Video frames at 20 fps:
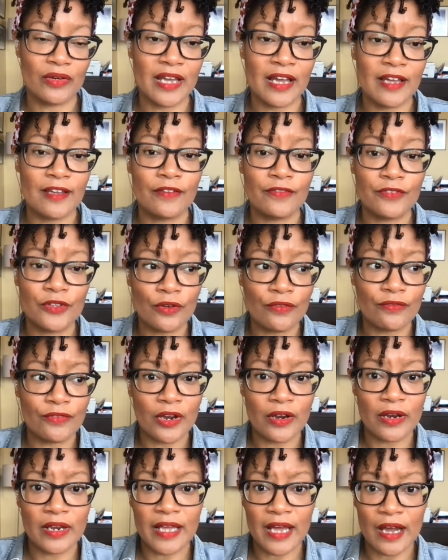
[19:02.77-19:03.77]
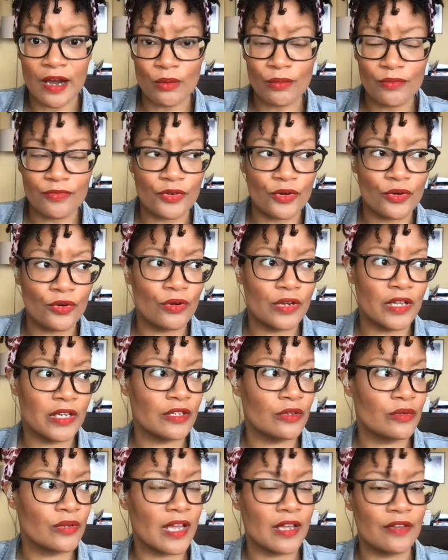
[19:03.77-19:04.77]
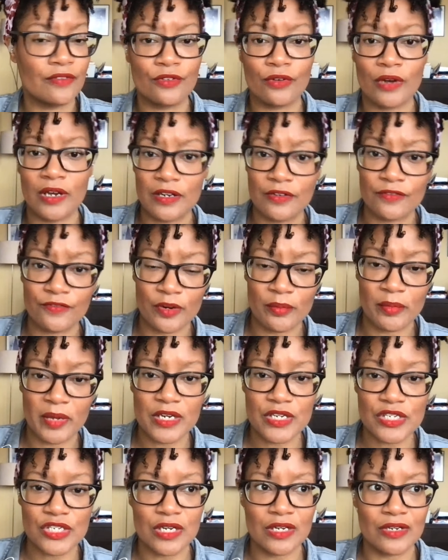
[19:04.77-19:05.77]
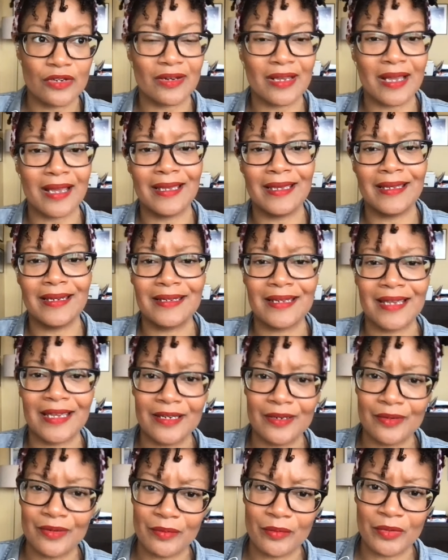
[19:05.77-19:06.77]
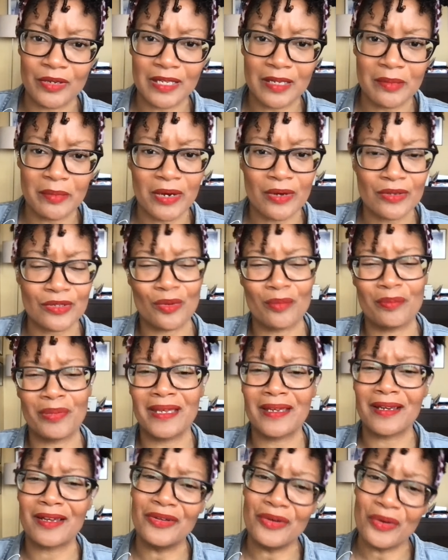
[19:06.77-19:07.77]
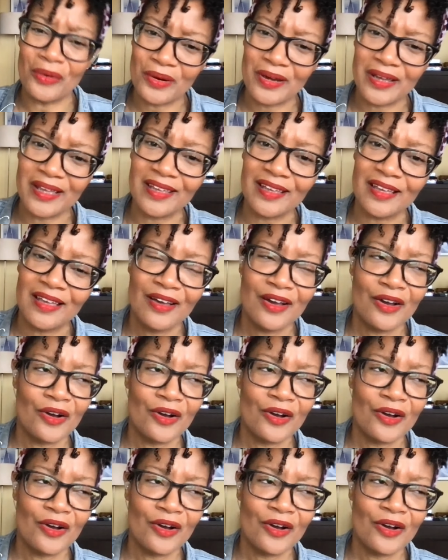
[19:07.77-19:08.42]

Now, if you're very helpful and you gave great information and you're not inundating them with emails or being annoying